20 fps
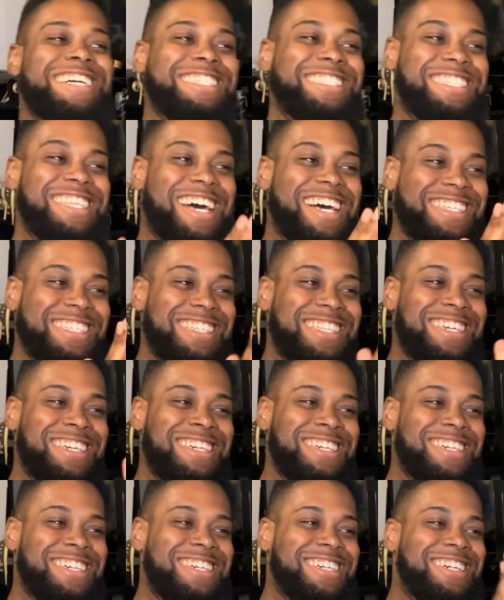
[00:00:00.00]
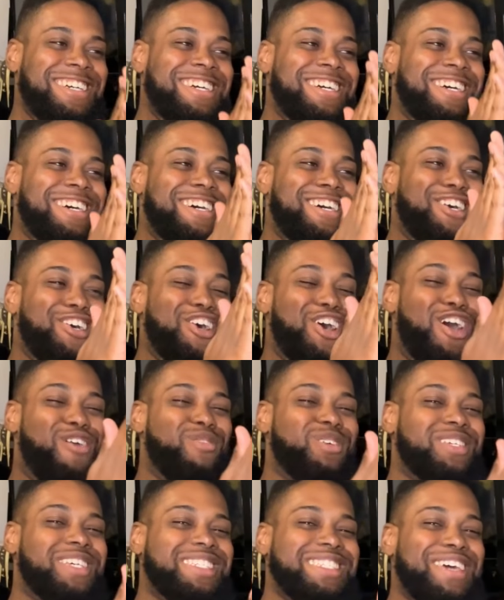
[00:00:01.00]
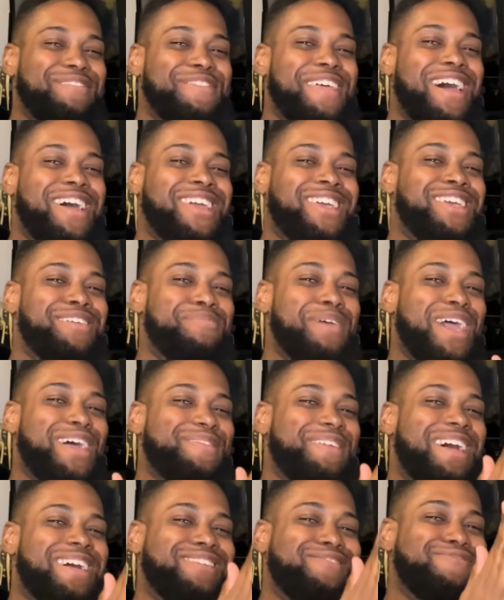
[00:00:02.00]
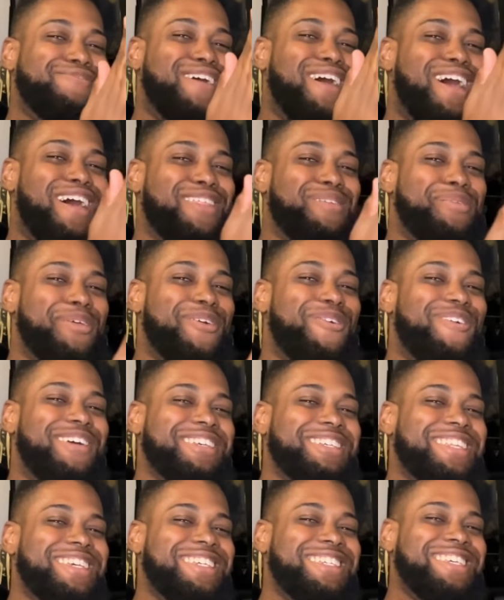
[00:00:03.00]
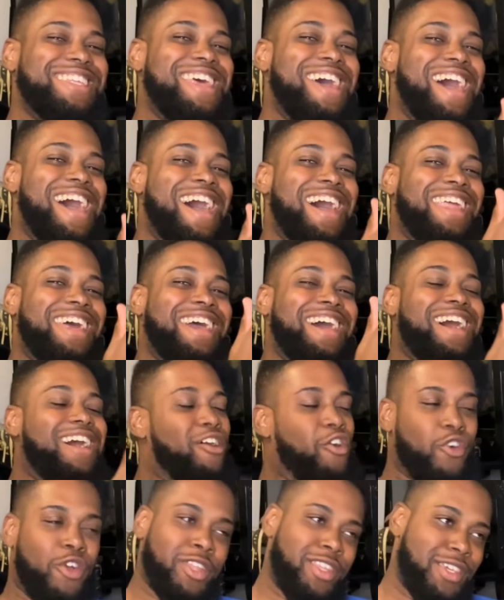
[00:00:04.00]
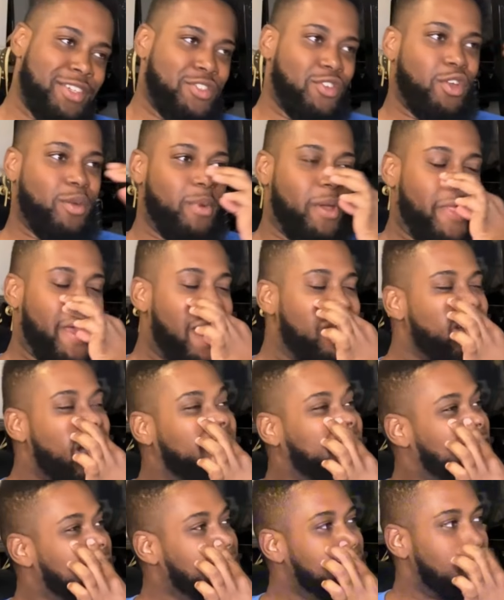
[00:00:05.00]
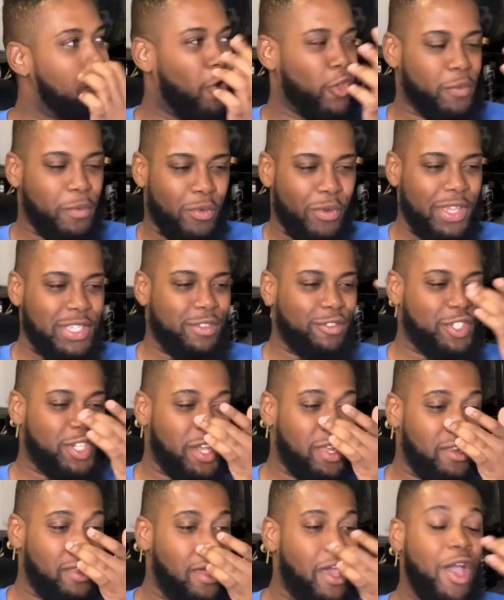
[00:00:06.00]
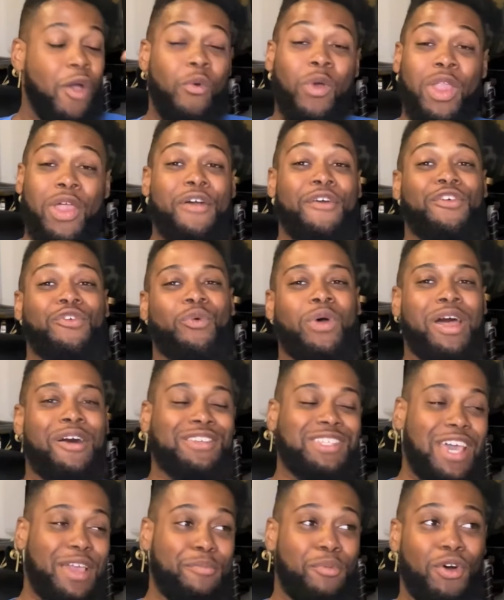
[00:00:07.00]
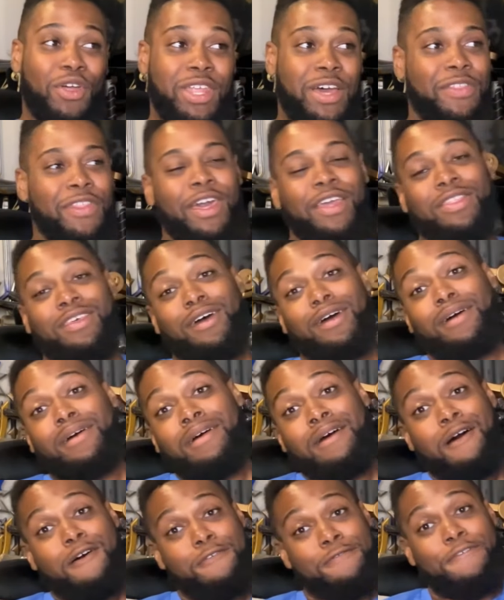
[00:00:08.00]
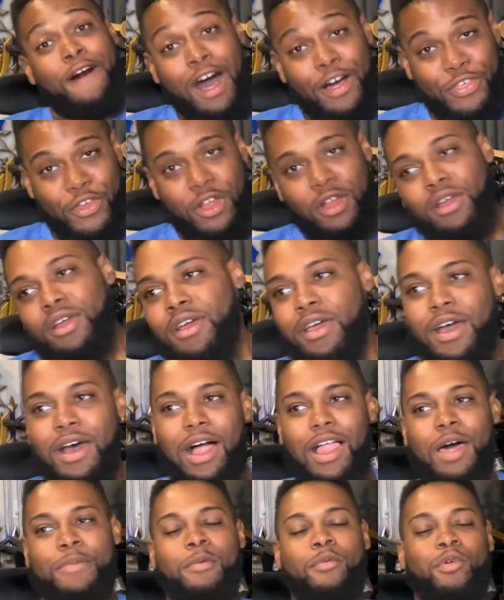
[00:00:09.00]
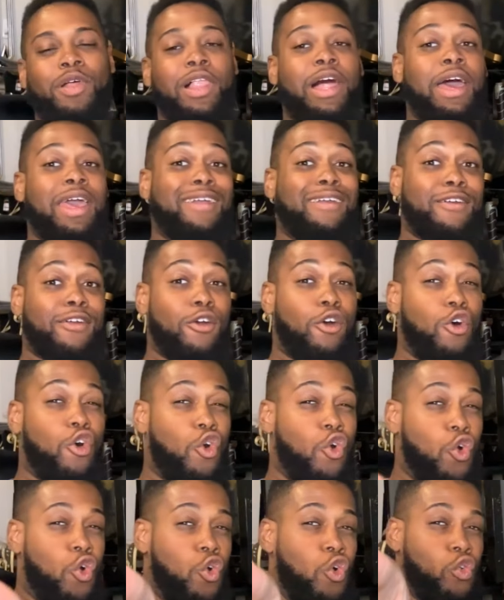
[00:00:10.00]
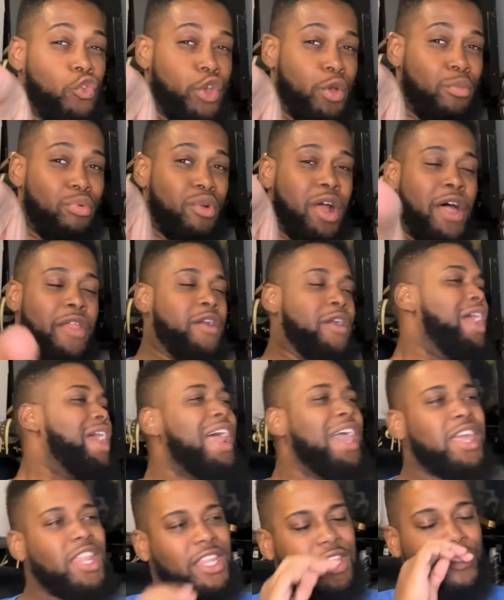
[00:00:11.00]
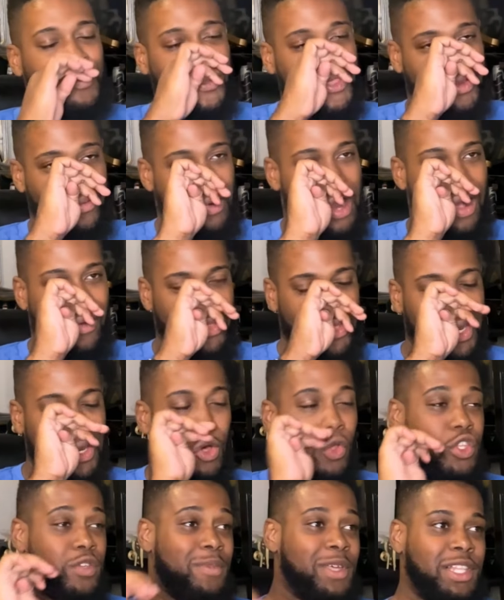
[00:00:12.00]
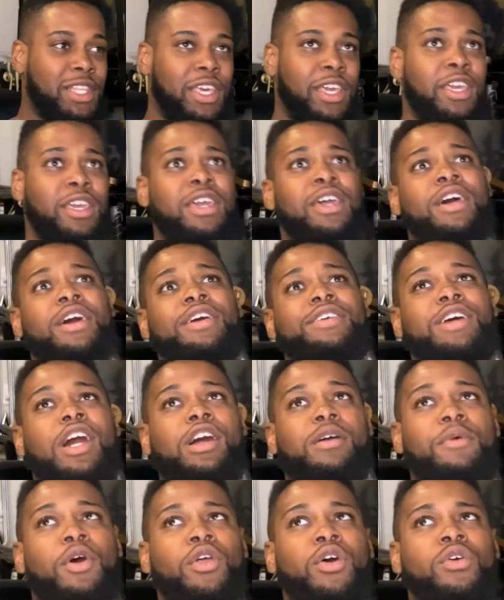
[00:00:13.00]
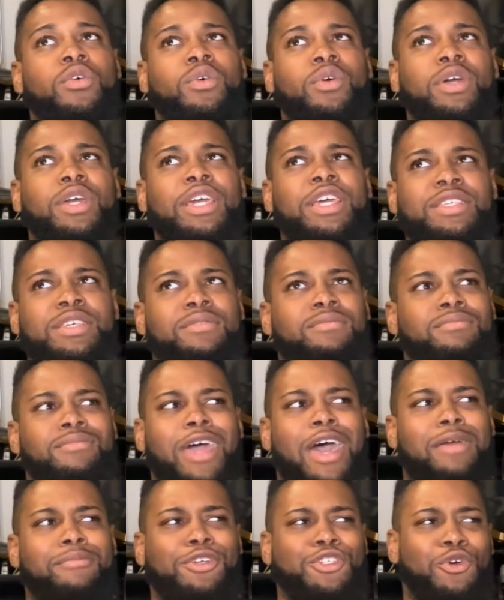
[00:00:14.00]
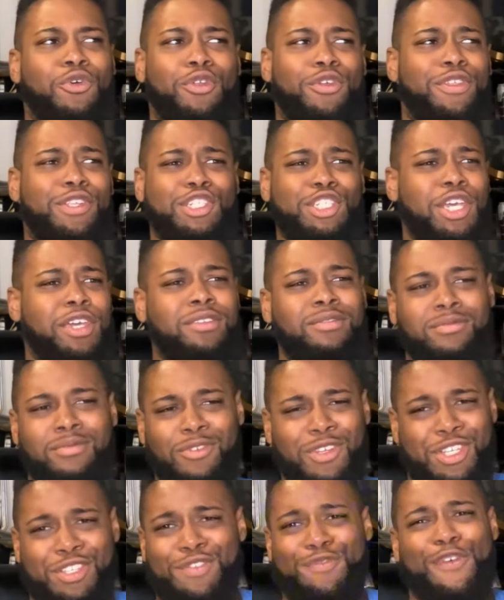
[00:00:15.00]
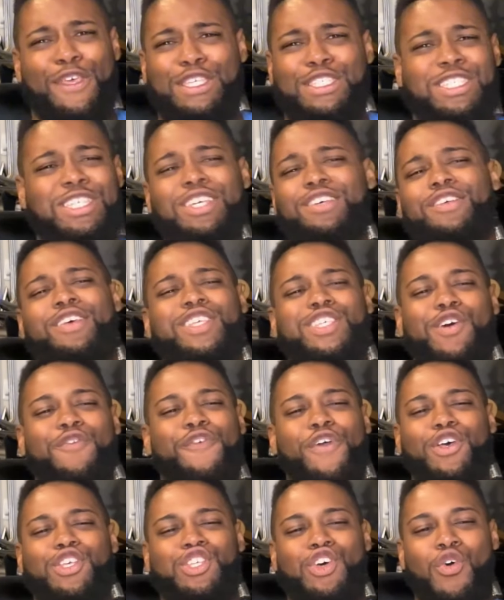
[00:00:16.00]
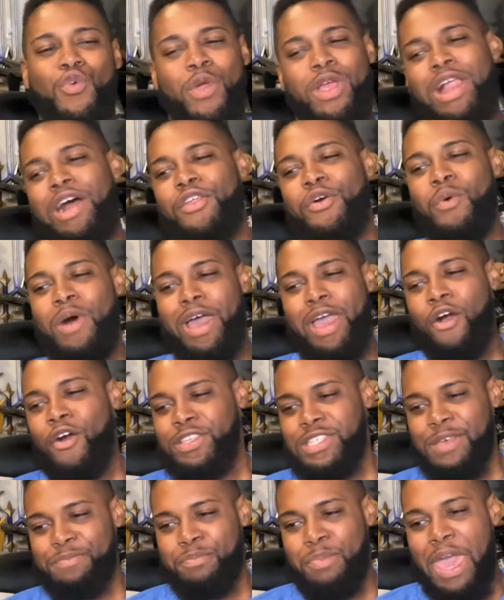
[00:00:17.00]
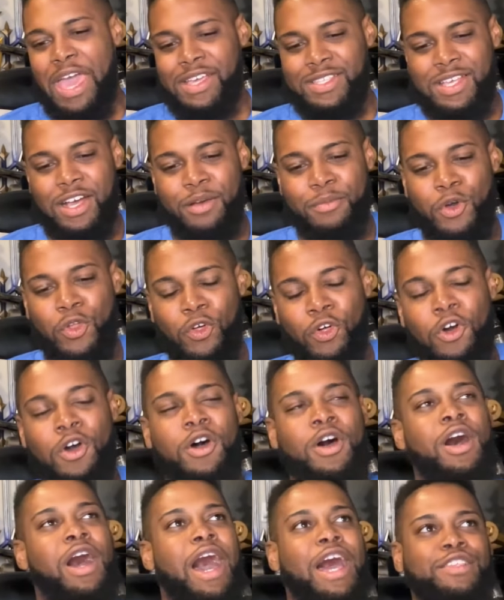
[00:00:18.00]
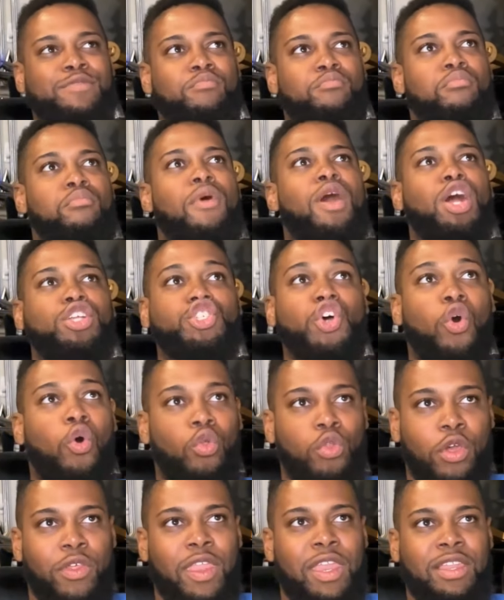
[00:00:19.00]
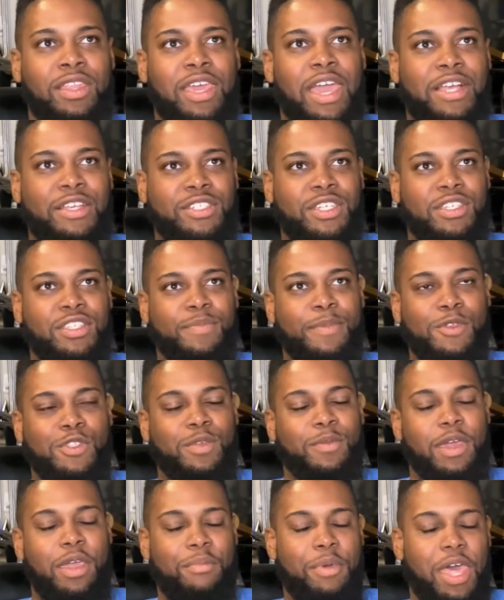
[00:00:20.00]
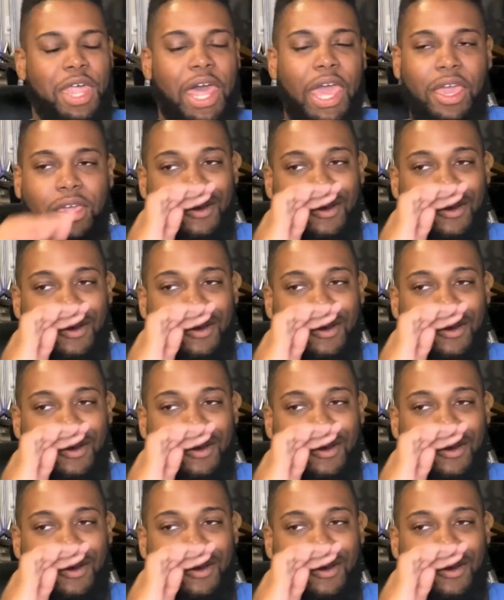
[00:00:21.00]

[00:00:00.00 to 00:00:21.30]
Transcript: doesn't he? Almost as if that he may have had a father, but it wasn't his dad, yeah? Or at least older brother. I seen multiple reads of Shin. When I was like pulling up like the father, a lot of people were like older brother, and I can lean with it and rock with it. Ultimately, Sakamoto isn't that much older than Shin, which it still feels so weird. I don't know why. I always have pegged Sakamoto as much older than he actually is supposed to be, but like